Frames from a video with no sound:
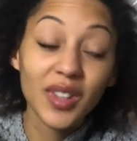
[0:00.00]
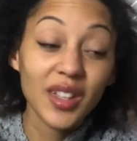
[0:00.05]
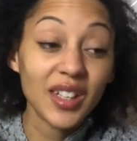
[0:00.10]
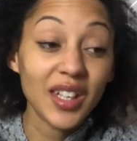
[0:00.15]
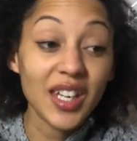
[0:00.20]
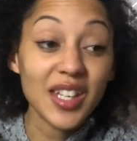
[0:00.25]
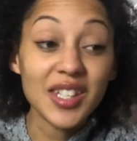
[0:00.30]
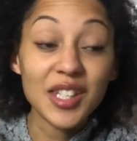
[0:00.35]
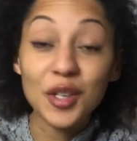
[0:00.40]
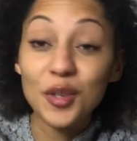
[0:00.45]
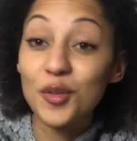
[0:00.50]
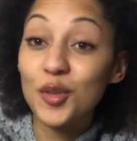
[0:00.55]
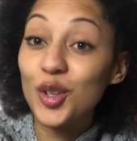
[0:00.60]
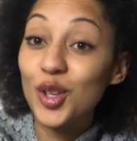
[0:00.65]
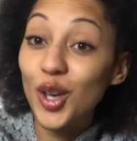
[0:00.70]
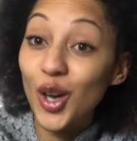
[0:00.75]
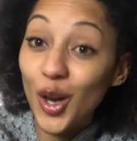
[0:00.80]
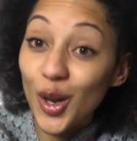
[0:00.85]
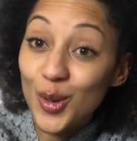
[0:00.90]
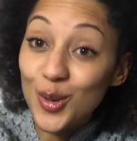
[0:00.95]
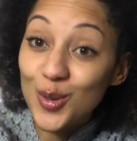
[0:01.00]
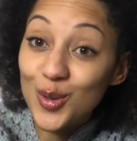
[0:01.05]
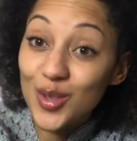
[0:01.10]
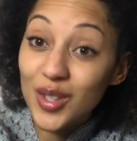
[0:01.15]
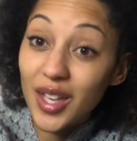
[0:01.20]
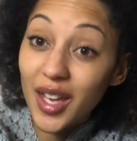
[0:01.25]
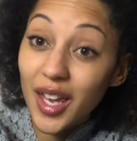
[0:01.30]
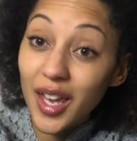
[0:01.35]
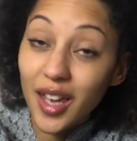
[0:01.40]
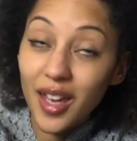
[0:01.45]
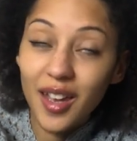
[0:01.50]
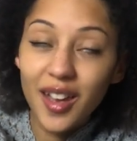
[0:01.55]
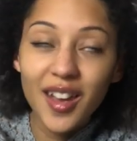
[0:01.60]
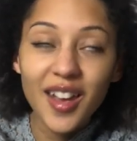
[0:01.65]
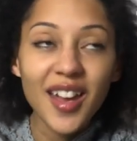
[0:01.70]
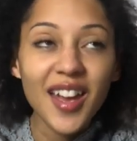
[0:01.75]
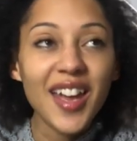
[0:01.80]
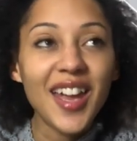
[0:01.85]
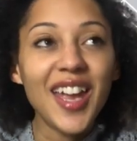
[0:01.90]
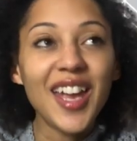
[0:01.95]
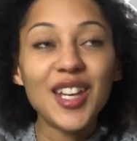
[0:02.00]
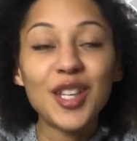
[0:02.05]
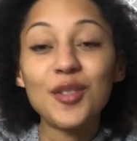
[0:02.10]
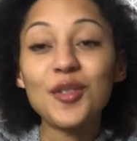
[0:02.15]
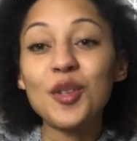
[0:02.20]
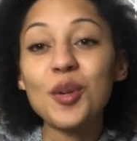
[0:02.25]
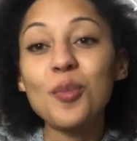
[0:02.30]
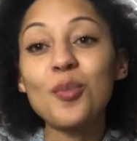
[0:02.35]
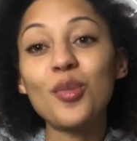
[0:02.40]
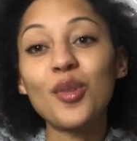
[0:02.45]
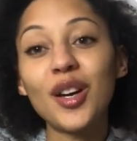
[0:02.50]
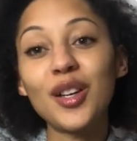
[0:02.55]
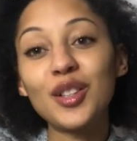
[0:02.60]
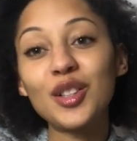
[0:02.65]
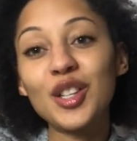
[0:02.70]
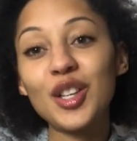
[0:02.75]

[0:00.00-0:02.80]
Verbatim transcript: Get yourself cozy, and if you're brand